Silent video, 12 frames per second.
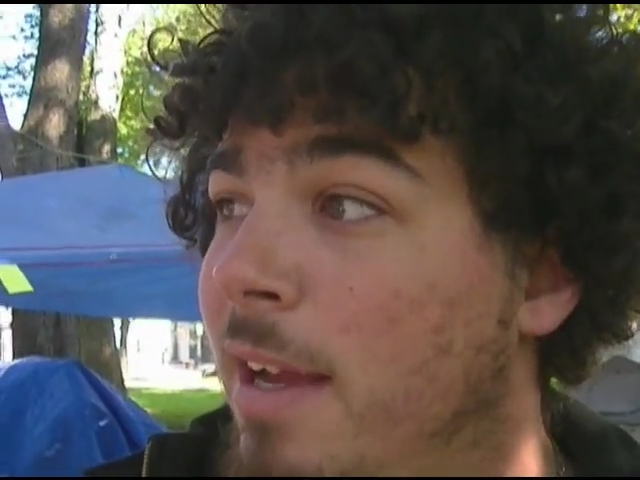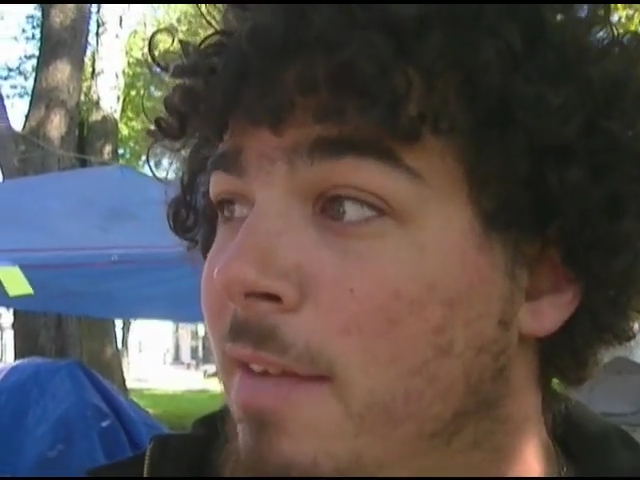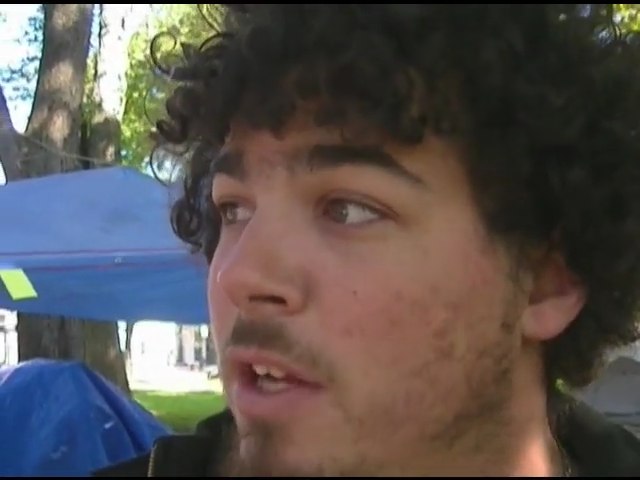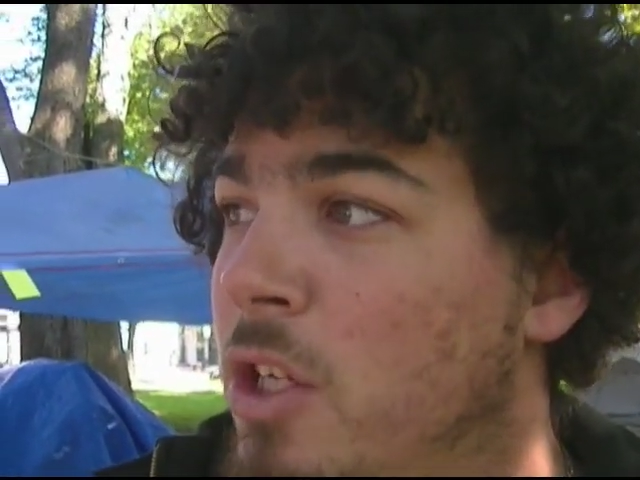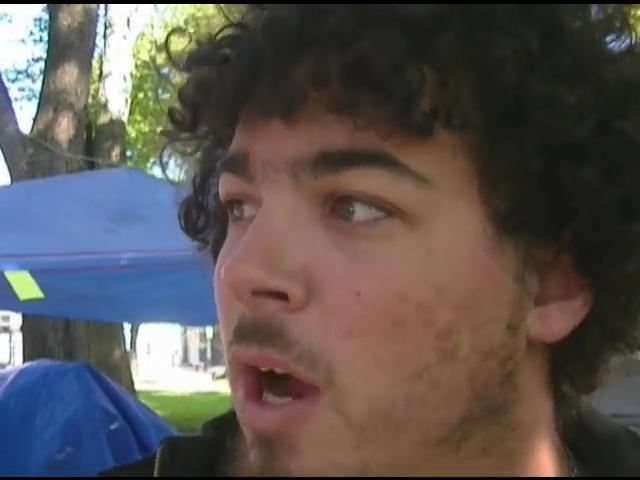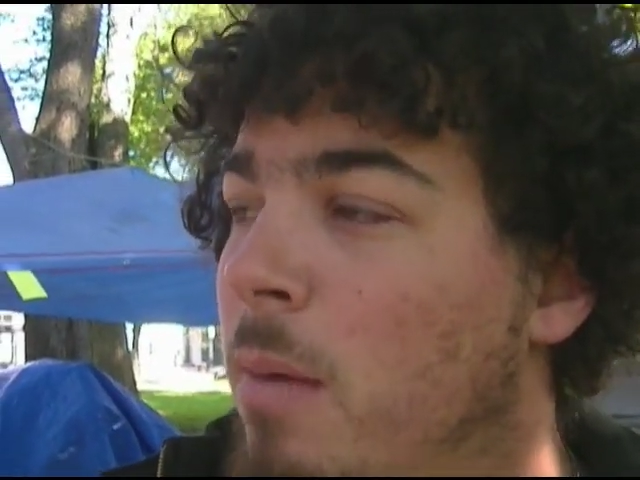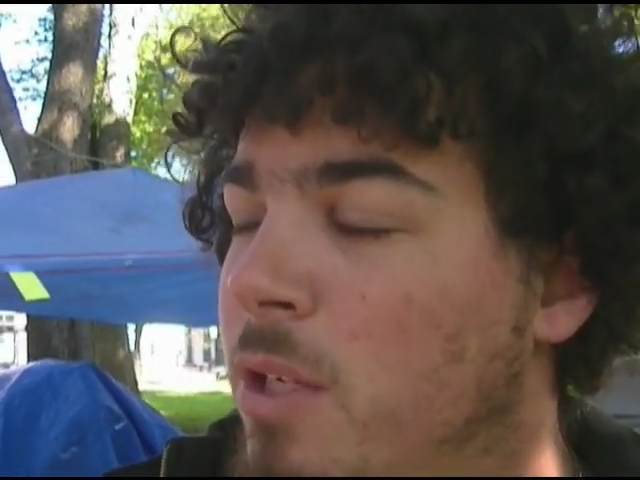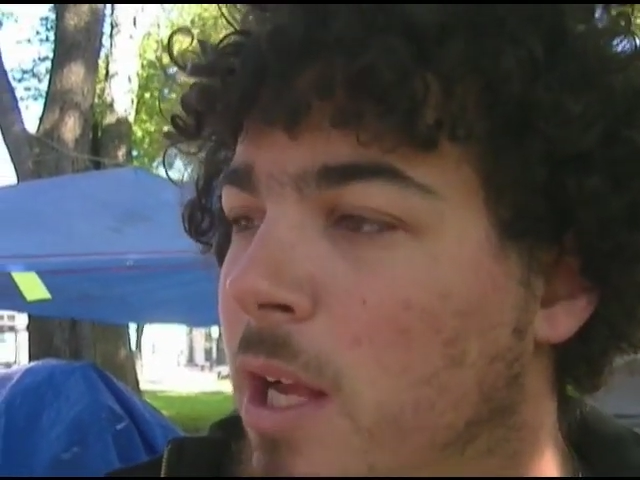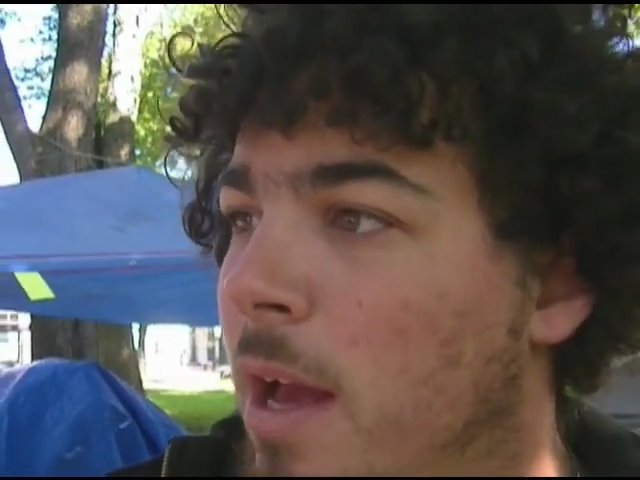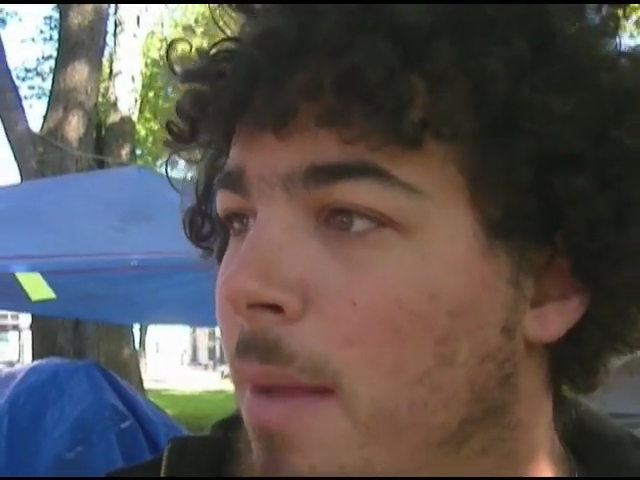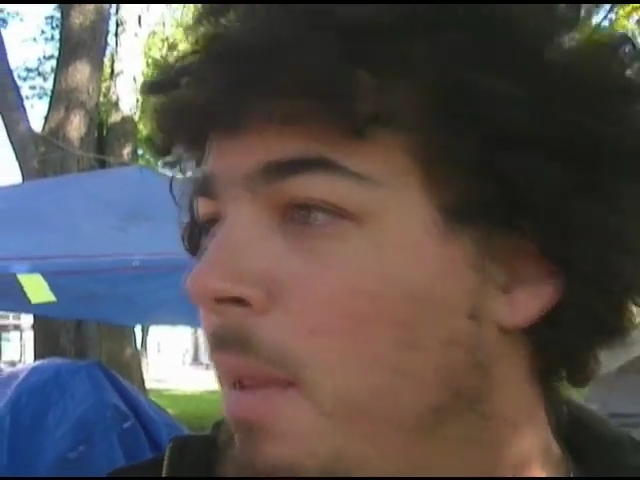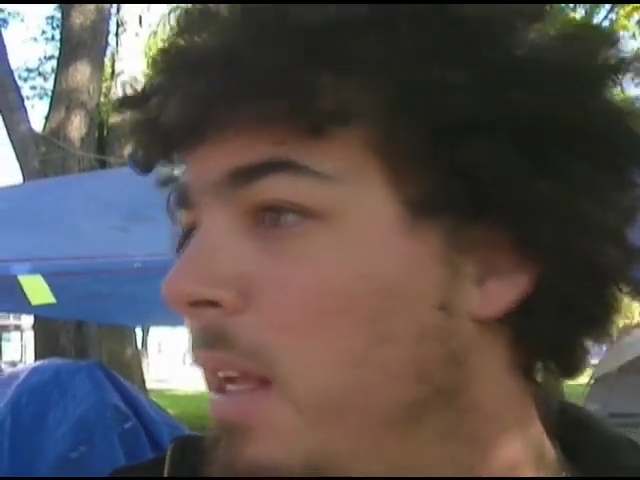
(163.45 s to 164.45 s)
giving jobs
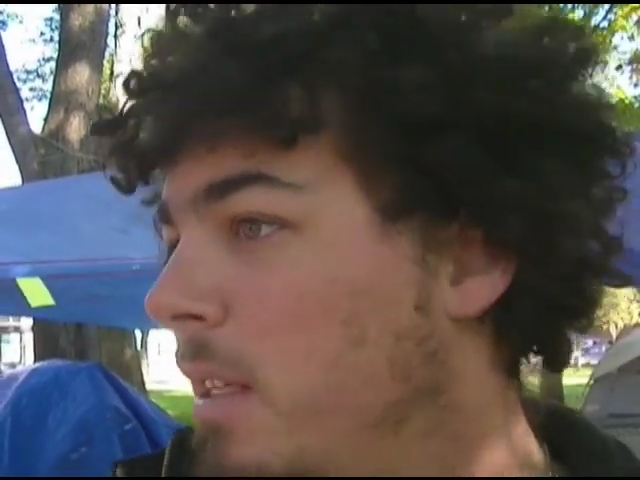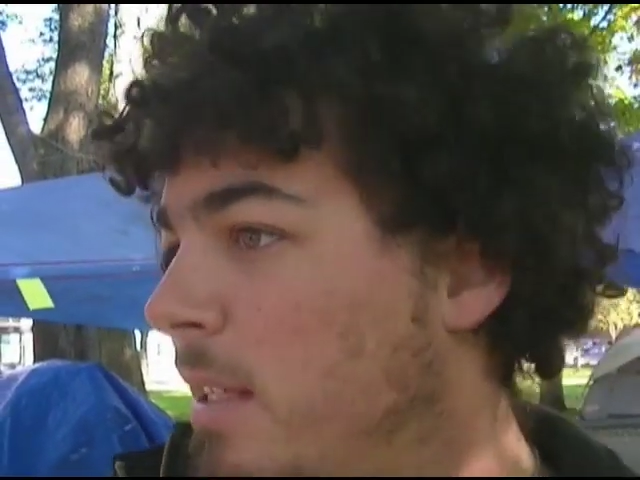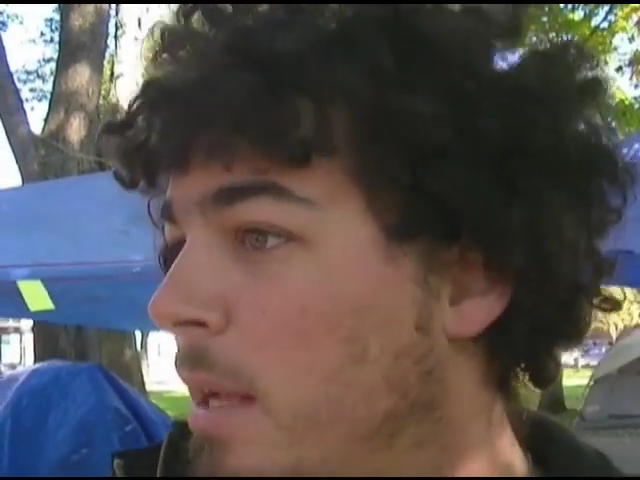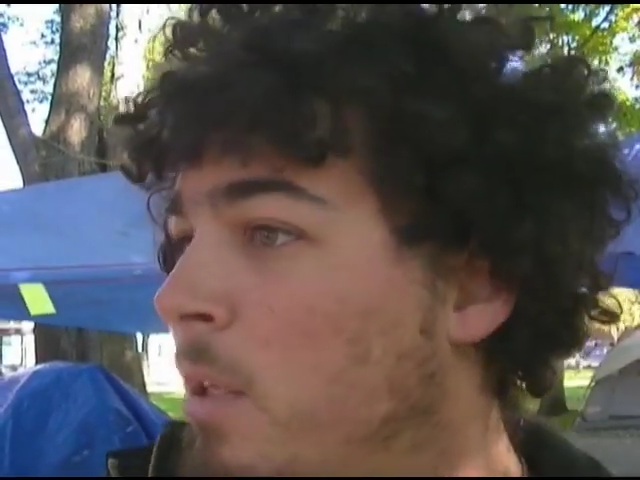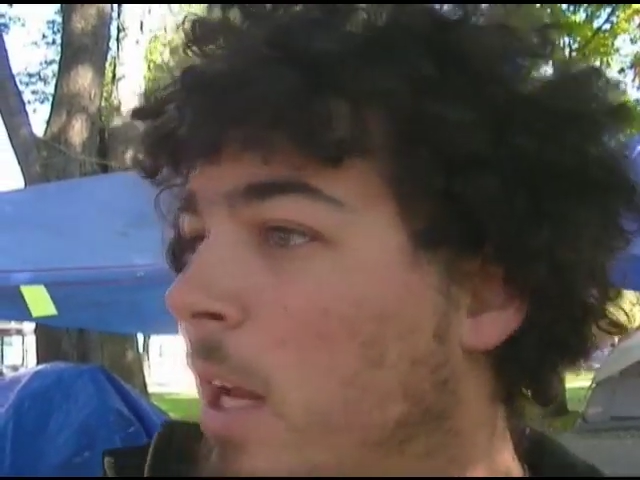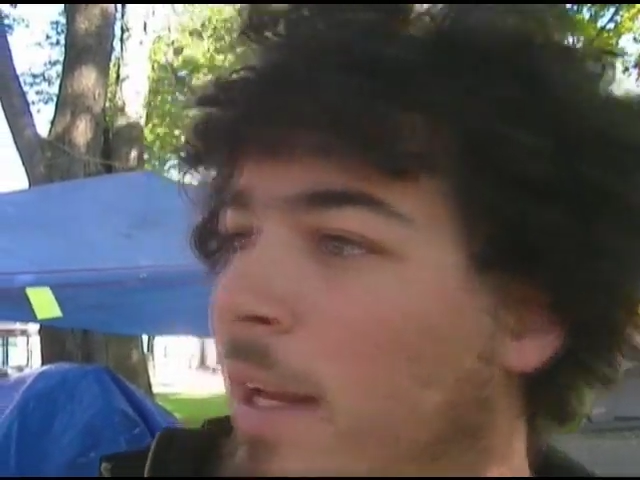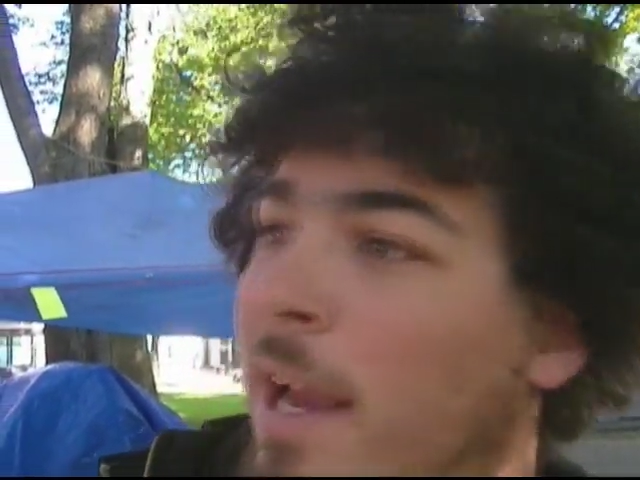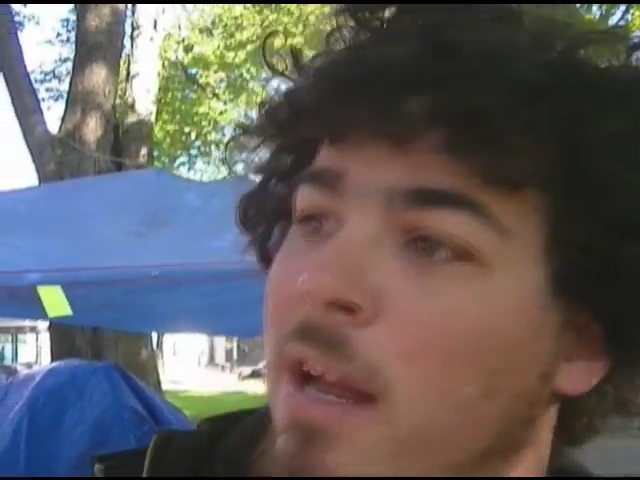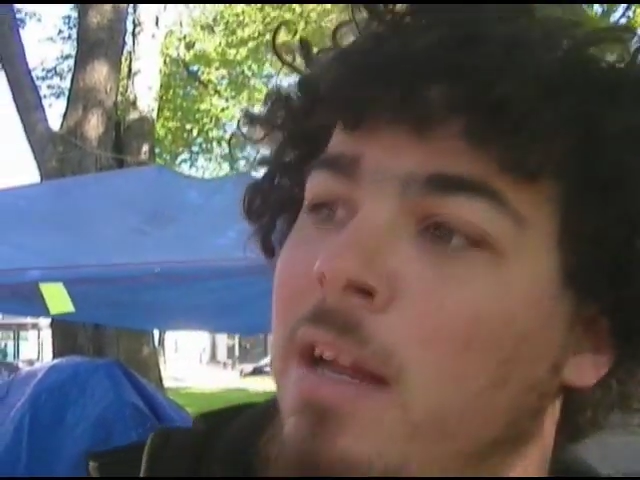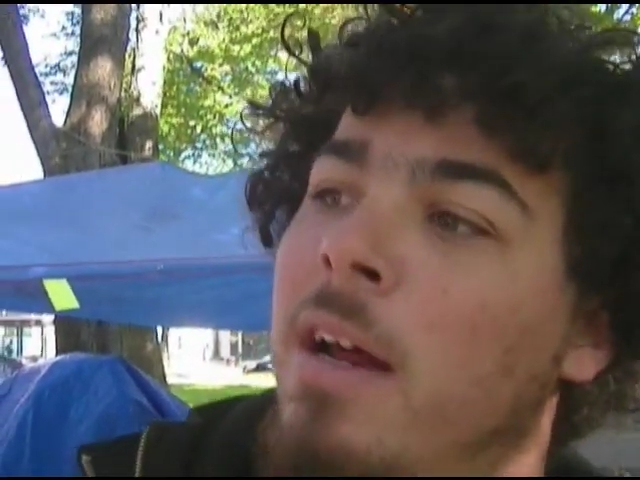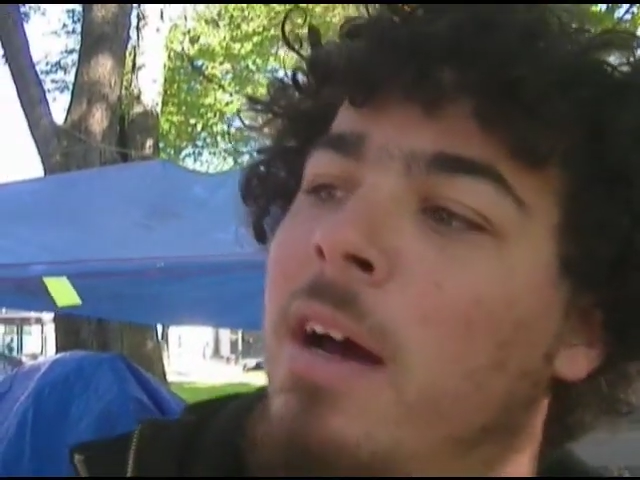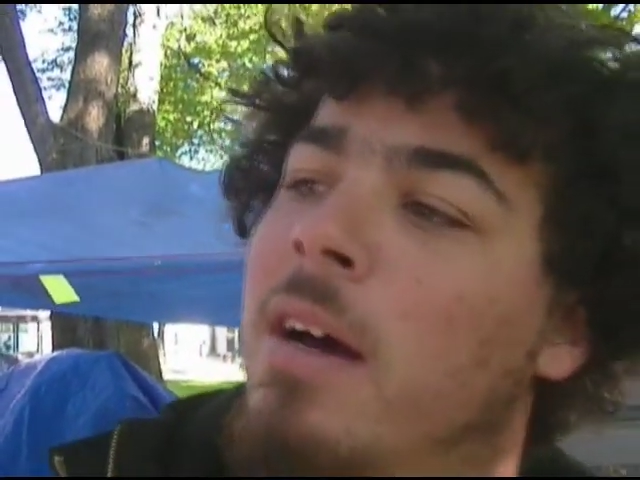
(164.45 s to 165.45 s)
at places outside of
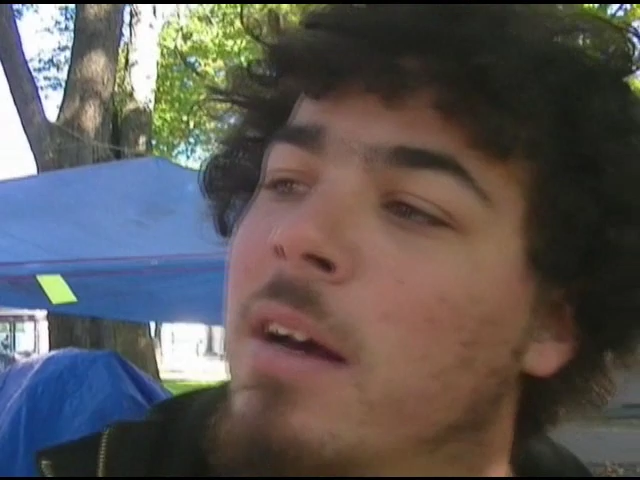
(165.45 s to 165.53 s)
Canada.